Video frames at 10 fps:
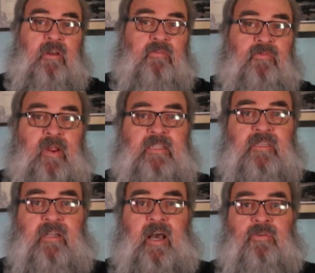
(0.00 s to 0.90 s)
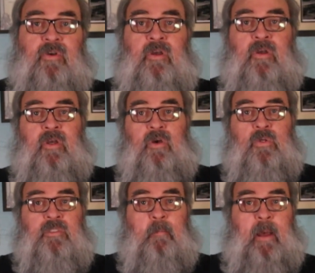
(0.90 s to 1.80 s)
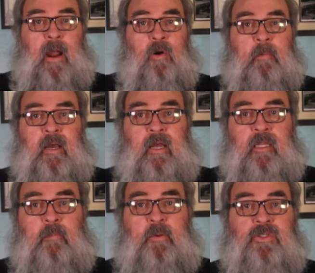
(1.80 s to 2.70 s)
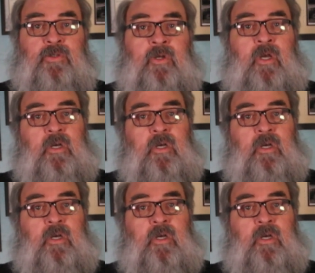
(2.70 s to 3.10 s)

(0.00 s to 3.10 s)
Frank Sinatra who is the power behind the picture,